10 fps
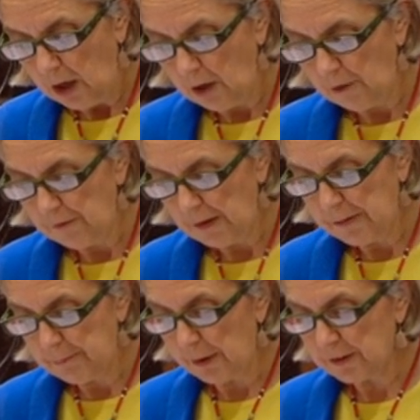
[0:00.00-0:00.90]
of
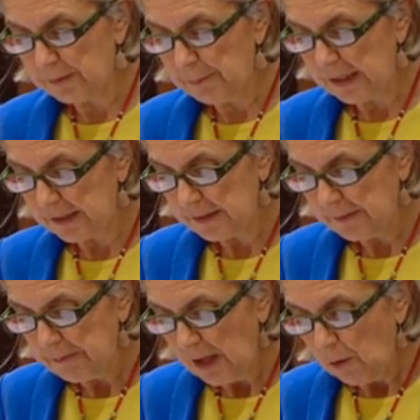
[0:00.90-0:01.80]
the boxed meat,
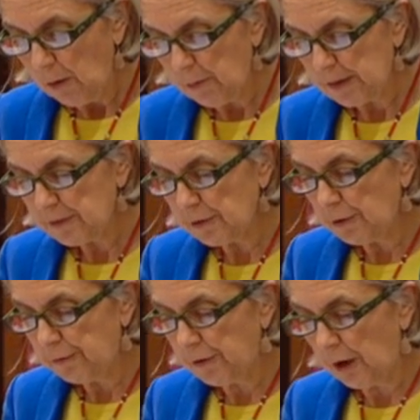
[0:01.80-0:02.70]
what we
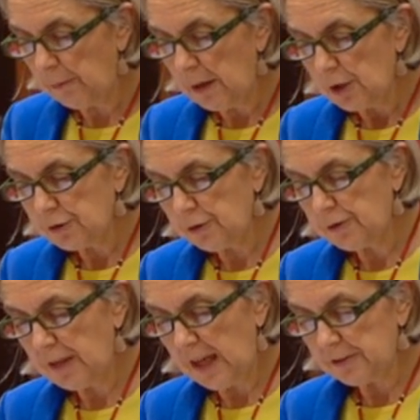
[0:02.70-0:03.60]
saw from
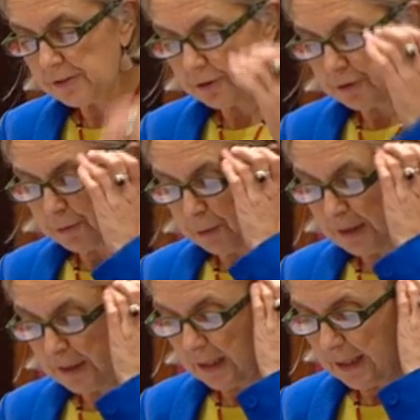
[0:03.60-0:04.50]
2000 to
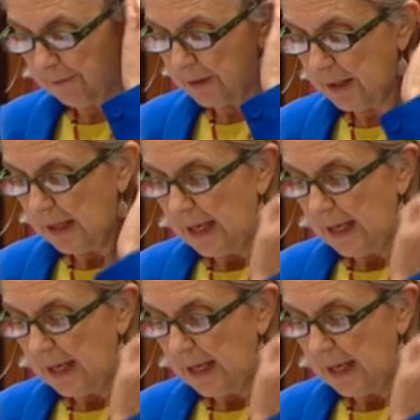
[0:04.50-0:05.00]
2011,